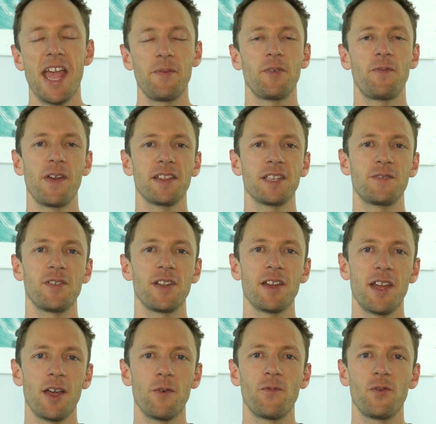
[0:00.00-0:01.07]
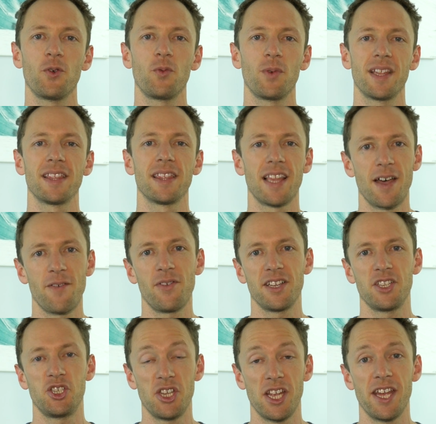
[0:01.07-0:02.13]
If you found this video helpful, we'd love
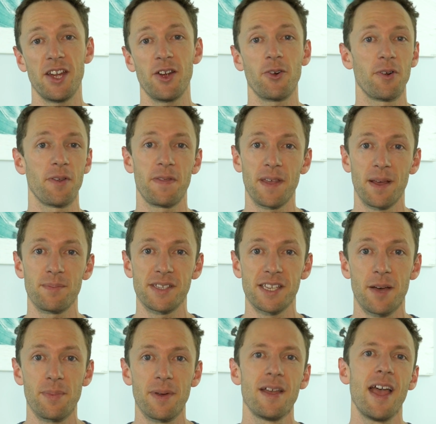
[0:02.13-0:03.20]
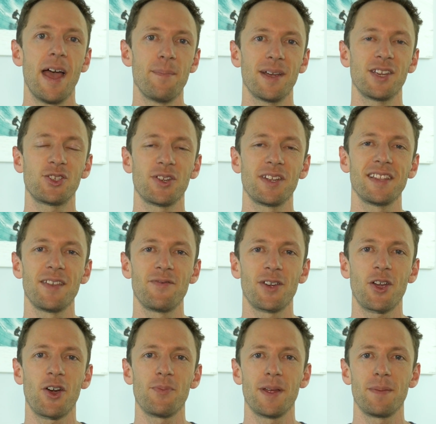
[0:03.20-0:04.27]
a share or a thumbs up and make sure you leave
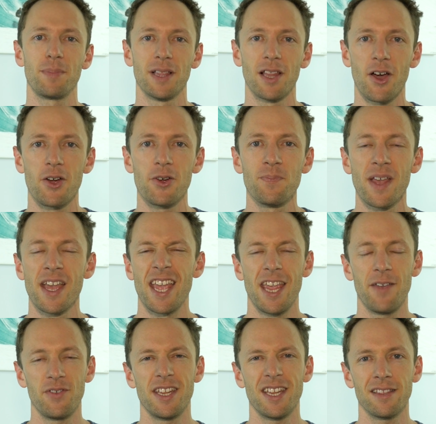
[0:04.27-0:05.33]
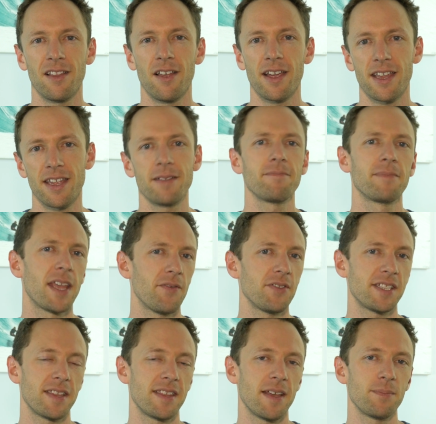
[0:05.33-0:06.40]
a comment below. If you didn't like it, give
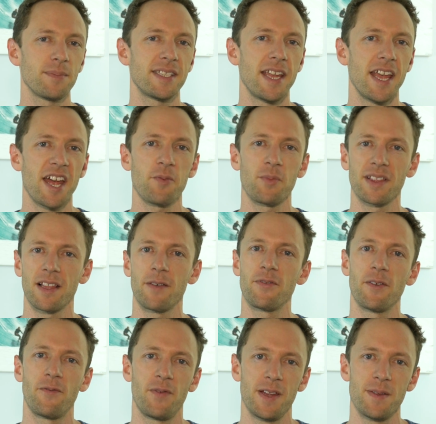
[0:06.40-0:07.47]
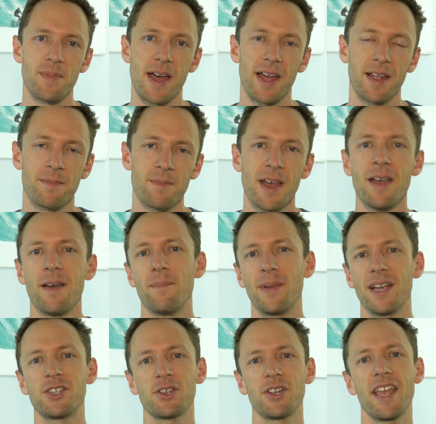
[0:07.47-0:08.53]
us a thumbs down. We'd love the feedback.
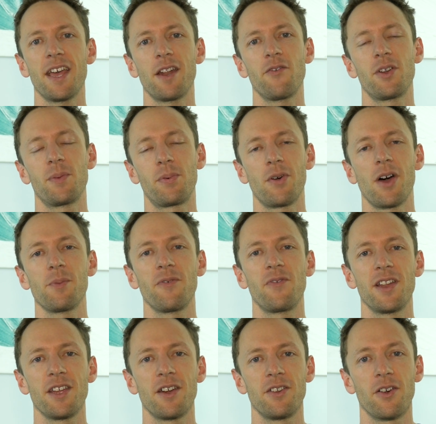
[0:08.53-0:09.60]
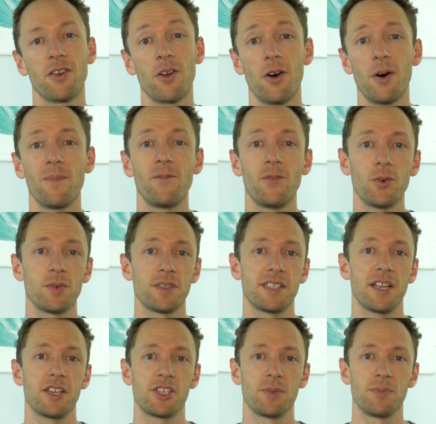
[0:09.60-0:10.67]
Make sure you head over to
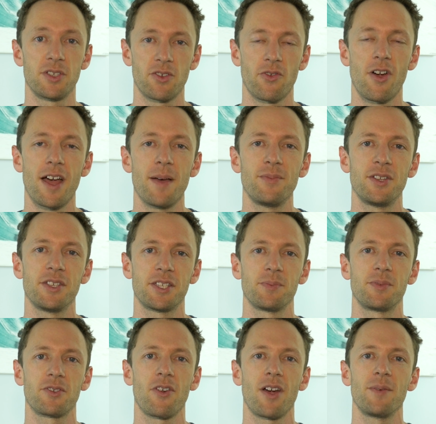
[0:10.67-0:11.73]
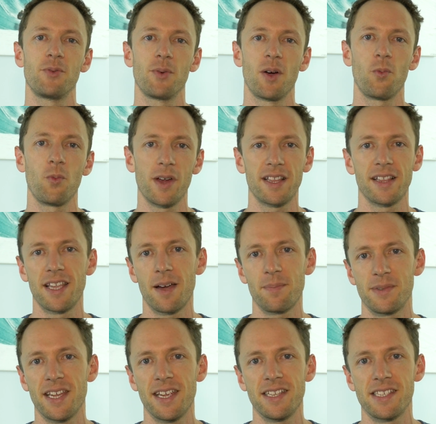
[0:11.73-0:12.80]
primalvideo.com/subscribe to subscribe to our weekly
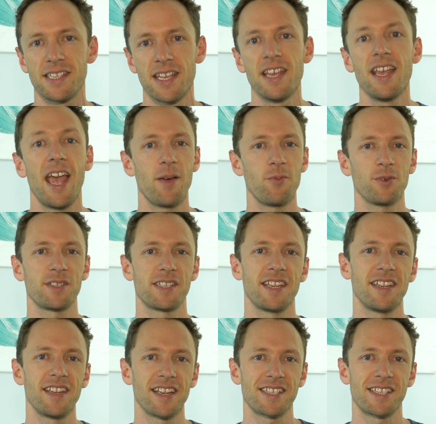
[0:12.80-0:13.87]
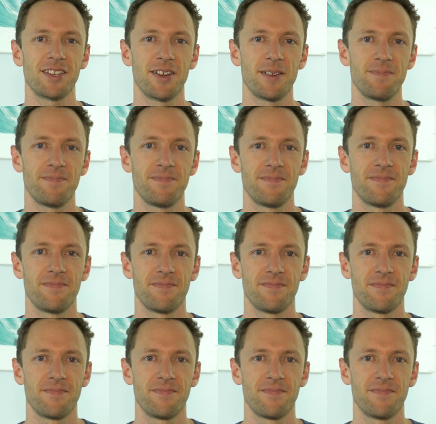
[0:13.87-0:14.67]
updates and we'll see you next time.